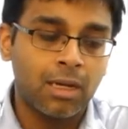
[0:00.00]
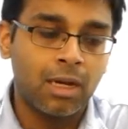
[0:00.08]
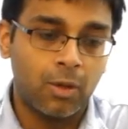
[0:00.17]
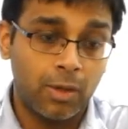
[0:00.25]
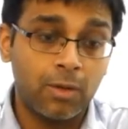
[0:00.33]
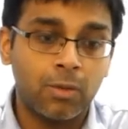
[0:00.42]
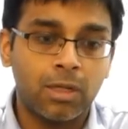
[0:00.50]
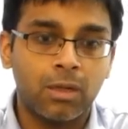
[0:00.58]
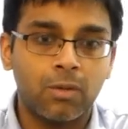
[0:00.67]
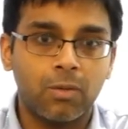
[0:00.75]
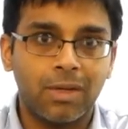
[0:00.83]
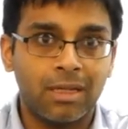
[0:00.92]

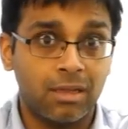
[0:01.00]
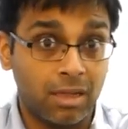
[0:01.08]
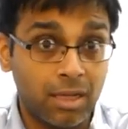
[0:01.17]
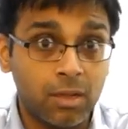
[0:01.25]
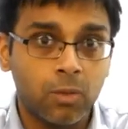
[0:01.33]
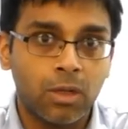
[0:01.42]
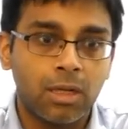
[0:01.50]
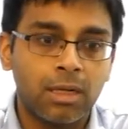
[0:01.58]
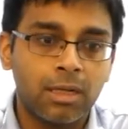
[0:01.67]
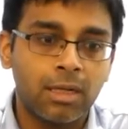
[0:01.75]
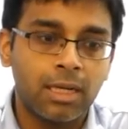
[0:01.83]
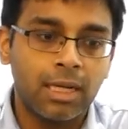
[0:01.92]
However, in the real
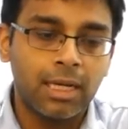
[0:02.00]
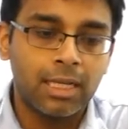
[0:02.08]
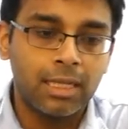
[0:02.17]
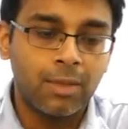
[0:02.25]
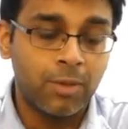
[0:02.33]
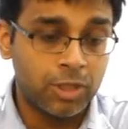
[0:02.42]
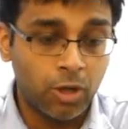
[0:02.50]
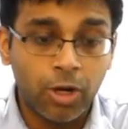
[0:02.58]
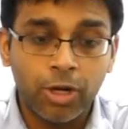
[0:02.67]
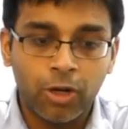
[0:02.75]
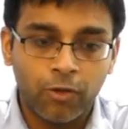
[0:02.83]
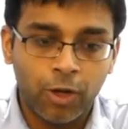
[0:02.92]
world, the
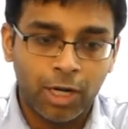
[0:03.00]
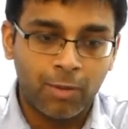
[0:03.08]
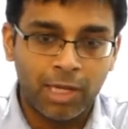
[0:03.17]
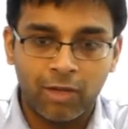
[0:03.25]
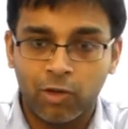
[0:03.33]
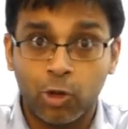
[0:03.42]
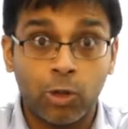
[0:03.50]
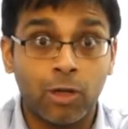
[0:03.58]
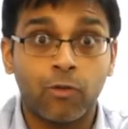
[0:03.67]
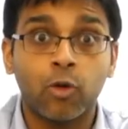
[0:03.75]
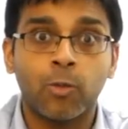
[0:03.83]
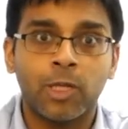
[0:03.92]
majority of your time, like if you're doing a
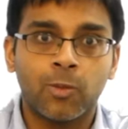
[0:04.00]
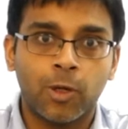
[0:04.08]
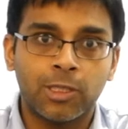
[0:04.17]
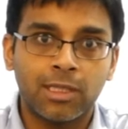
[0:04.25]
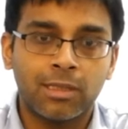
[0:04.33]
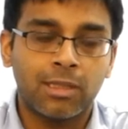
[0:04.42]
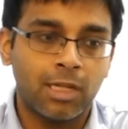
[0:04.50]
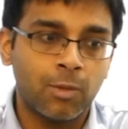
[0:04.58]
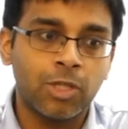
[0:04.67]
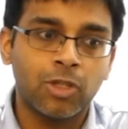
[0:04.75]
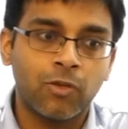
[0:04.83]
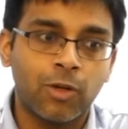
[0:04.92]
four-month project, 3
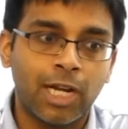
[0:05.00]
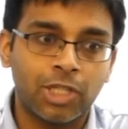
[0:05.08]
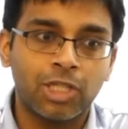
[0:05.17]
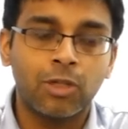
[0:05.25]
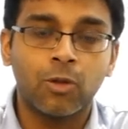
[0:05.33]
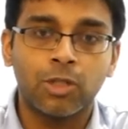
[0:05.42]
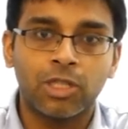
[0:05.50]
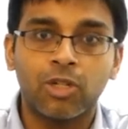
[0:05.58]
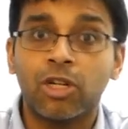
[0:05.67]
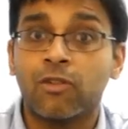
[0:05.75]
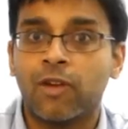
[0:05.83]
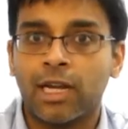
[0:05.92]
months of it actually goes into
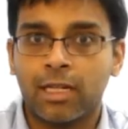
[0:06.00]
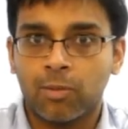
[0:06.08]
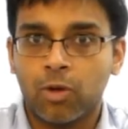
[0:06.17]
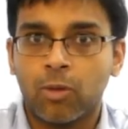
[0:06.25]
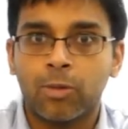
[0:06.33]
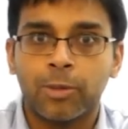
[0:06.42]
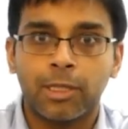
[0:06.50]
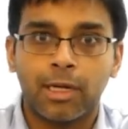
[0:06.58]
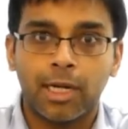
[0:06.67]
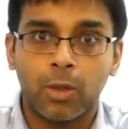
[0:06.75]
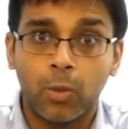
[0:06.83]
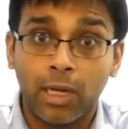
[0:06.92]
defining the problem in the
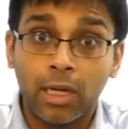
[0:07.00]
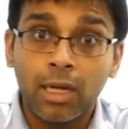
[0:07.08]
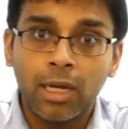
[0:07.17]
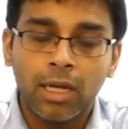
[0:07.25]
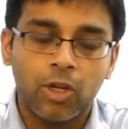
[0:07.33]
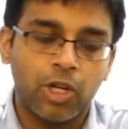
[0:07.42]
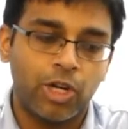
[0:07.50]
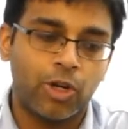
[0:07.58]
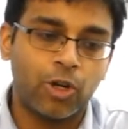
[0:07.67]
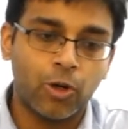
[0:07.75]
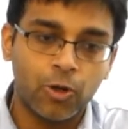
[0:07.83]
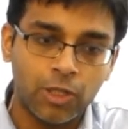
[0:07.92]
right way. You need to
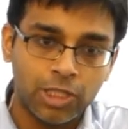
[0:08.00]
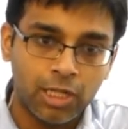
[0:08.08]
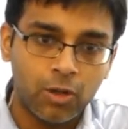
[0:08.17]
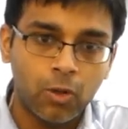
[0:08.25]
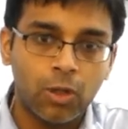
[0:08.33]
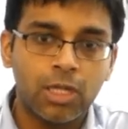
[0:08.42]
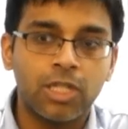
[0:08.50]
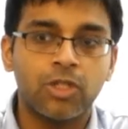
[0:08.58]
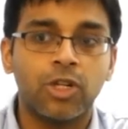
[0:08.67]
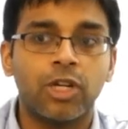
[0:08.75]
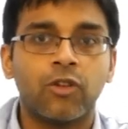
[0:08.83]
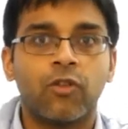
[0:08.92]
talk to the stakeholders, you
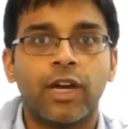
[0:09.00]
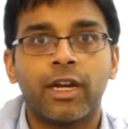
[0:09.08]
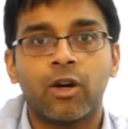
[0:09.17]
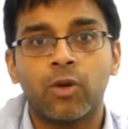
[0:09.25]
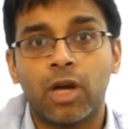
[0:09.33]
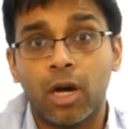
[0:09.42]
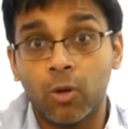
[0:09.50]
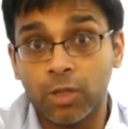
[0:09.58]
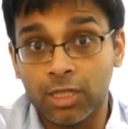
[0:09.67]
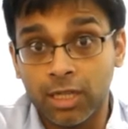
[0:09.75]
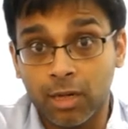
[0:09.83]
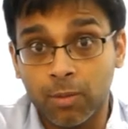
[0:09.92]
need to find out how
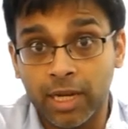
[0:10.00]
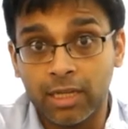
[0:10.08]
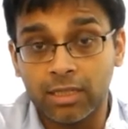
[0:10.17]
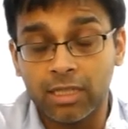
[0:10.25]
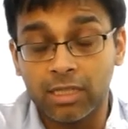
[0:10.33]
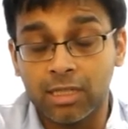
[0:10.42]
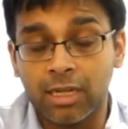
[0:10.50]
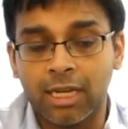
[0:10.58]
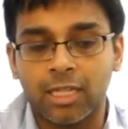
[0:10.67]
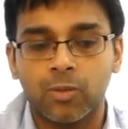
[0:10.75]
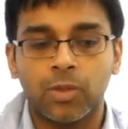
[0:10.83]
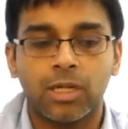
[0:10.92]
it's done by existing
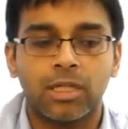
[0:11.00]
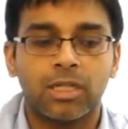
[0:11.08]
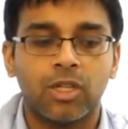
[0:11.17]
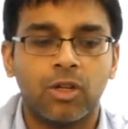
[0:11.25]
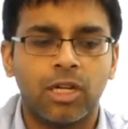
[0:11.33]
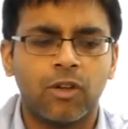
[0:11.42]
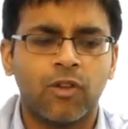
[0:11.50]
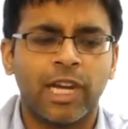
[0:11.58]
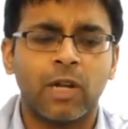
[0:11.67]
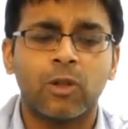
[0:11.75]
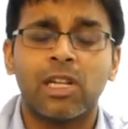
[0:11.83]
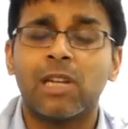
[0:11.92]
experts, you need to find
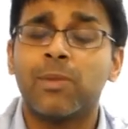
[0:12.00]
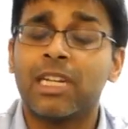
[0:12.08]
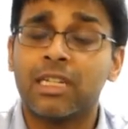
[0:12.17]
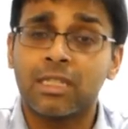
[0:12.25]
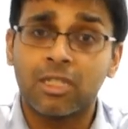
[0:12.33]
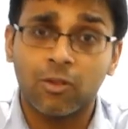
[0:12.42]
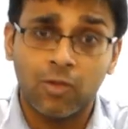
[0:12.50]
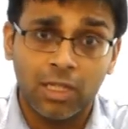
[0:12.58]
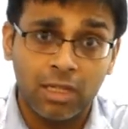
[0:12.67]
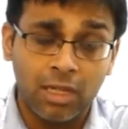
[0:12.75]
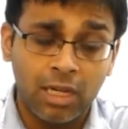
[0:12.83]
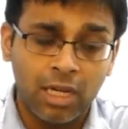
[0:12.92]
out the limitations of
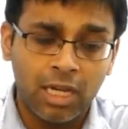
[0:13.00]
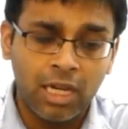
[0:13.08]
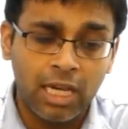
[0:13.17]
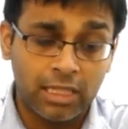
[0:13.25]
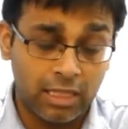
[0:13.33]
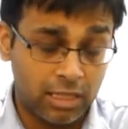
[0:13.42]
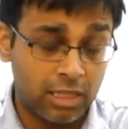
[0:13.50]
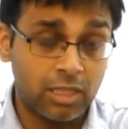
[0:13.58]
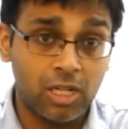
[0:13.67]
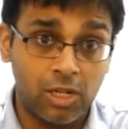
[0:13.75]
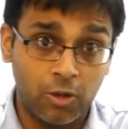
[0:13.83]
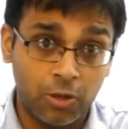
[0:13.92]
the existing
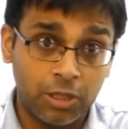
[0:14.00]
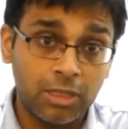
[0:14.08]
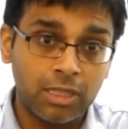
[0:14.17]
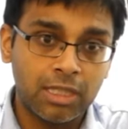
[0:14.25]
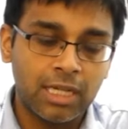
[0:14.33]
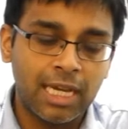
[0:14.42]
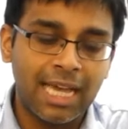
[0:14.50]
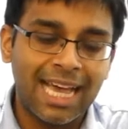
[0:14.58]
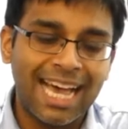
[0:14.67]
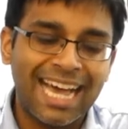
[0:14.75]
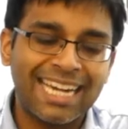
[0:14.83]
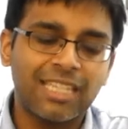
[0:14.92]
solutions.
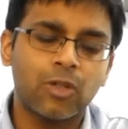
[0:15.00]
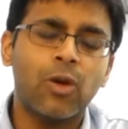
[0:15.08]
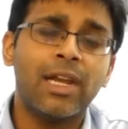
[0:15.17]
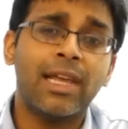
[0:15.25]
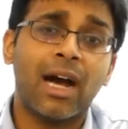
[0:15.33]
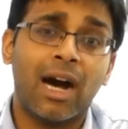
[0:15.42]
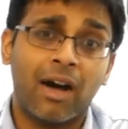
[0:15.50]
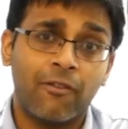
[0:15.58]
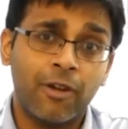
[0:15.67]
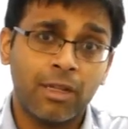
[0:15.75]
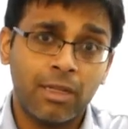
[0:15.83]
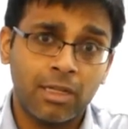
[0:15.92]
And it's only
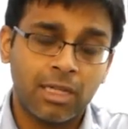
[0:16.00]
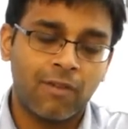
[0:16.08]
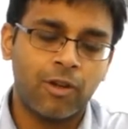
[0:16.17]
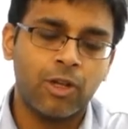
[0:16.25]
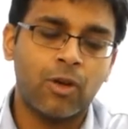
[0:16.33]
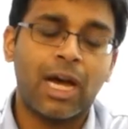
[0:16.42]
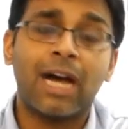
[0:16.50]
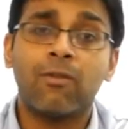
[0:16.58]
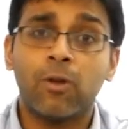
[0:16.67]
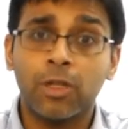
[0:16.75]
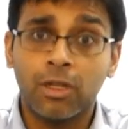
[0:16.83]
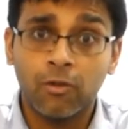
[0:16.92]
after this, after you have
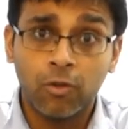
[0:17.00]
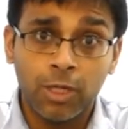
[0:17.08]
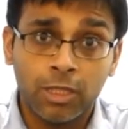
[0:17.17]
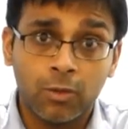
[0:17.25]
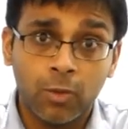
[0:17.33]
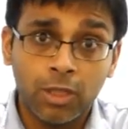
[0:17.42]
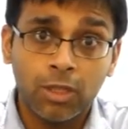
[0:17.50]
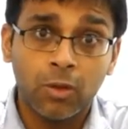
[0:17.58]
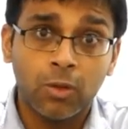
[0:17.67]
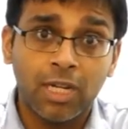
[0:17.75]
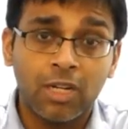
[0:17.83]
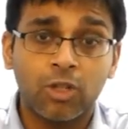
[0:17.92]
all the information with you,
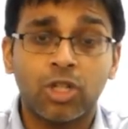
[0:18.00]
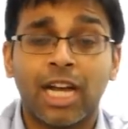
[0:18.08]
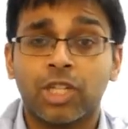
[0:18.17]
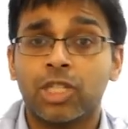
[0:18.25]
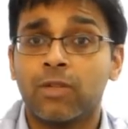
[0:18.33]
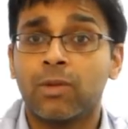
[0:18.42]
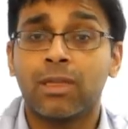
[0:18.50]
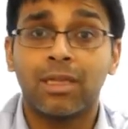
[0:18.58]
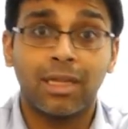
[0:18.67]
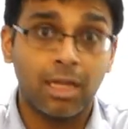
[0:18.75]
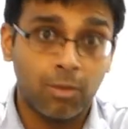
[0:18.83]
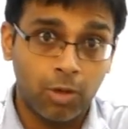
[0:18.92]
that you should actually even
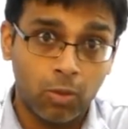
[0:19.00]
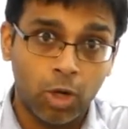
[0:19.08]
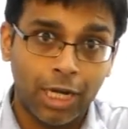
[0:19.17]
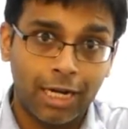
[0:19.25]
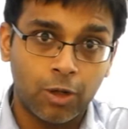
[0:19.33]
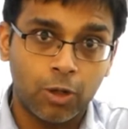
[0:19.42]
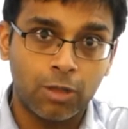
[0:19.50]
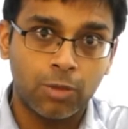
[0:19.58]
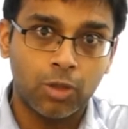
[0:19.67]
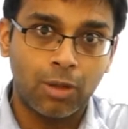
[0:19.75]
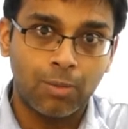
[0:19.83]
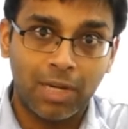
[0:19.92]
think about what algorithms
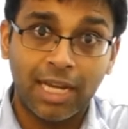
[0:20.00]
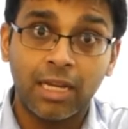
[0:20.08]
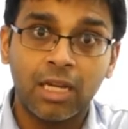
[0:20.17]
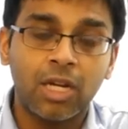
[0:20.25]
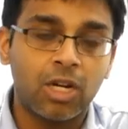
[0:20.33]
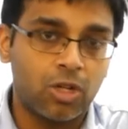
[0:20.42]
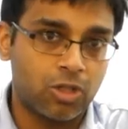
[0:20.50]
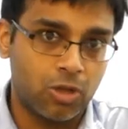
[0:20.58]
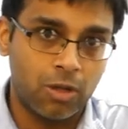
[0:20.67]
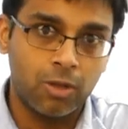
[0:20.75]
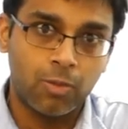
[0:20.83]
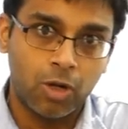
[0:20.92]
to apply to
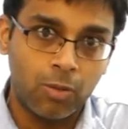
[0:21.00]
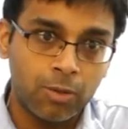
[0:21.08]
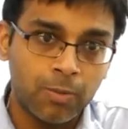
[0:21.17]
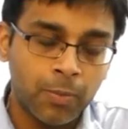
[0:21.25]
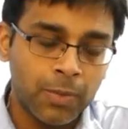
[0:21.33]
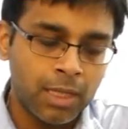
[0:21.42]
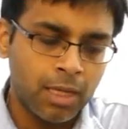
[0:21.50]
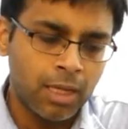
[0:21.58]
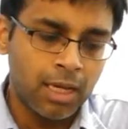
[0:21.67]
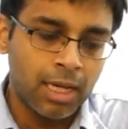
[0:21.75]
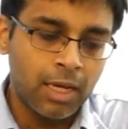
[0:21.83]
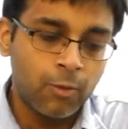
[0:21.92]
solve the problem.
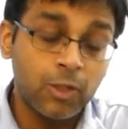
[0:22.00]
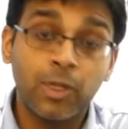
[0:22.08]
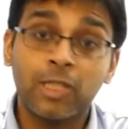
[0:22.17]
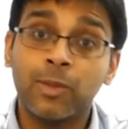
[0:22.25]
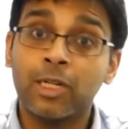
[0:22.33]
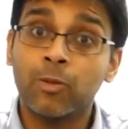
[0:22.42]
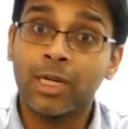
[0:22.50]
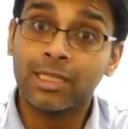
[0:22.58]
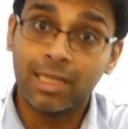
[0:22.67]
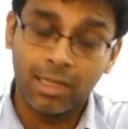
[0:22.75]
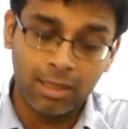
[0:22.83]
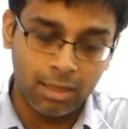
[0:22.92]
Which brings me to my
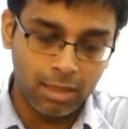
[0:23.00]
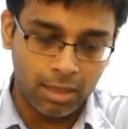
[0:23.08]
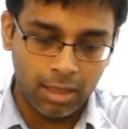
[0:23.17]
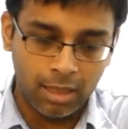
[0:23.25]
second